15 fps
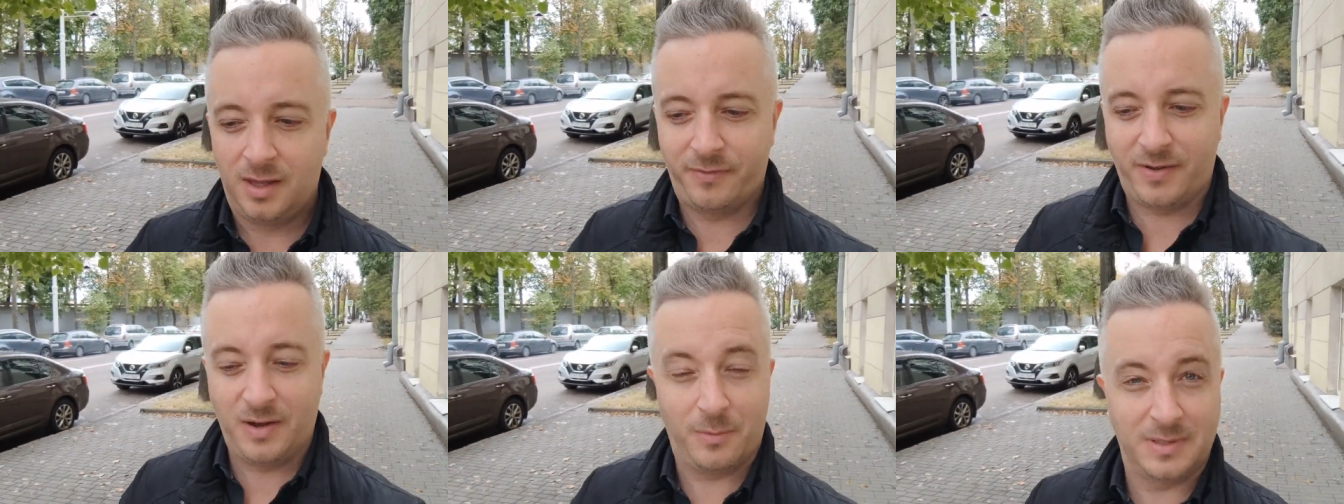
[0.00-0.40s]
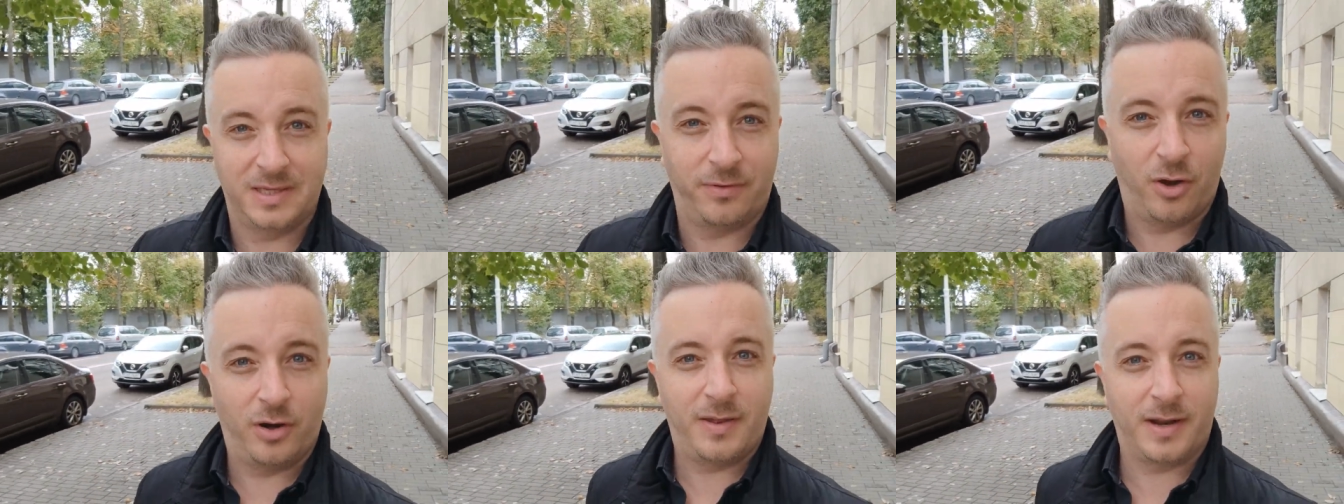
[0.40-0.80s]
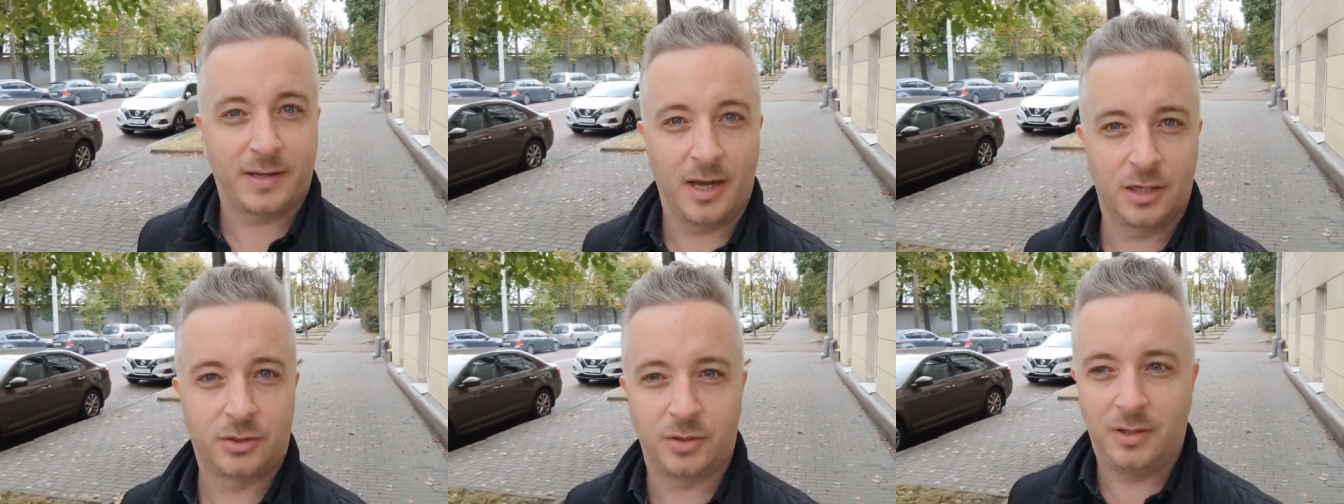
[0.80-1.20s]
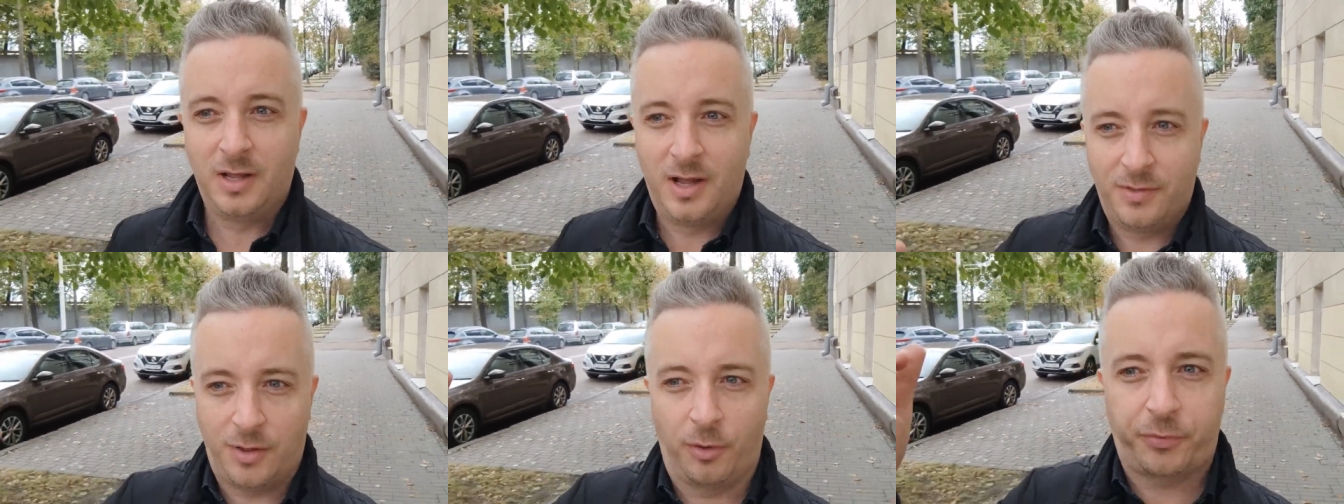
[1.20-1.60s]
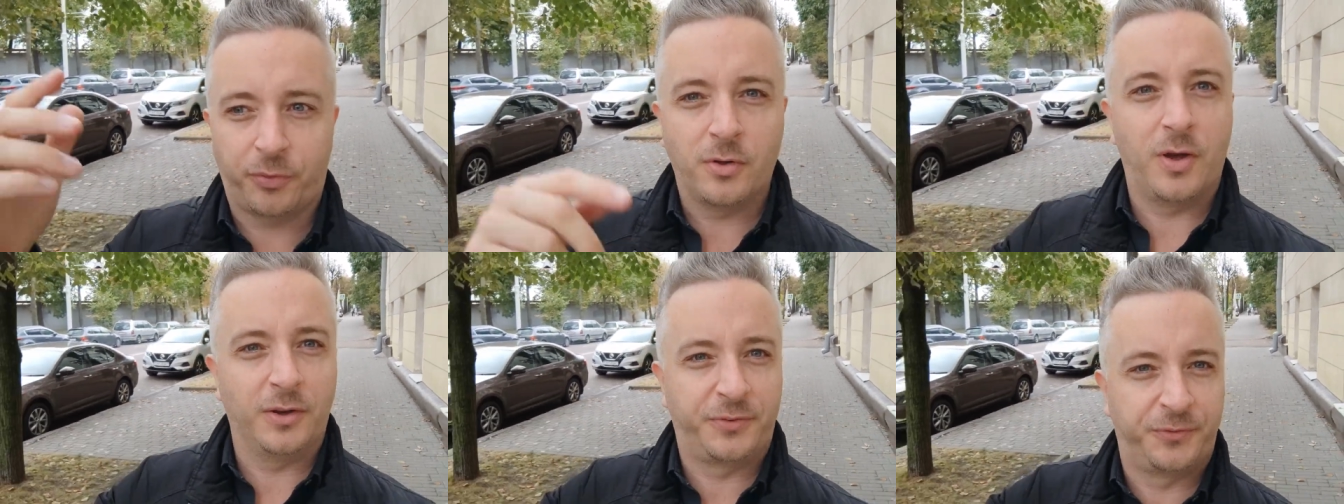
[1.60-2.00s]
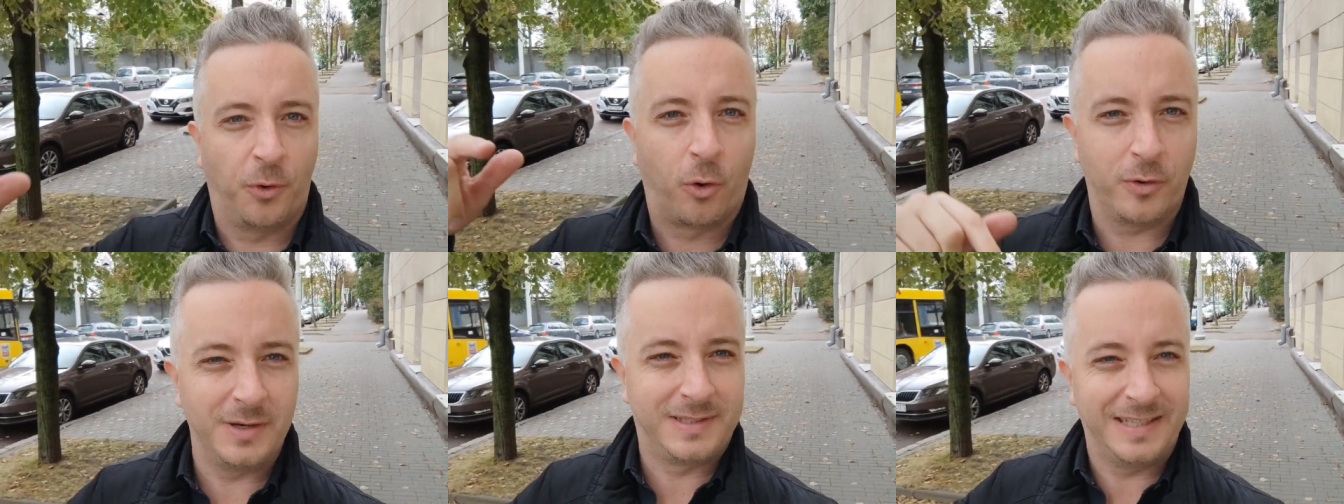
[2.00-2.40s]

if anyone's ever heard of that country. They'll throw those four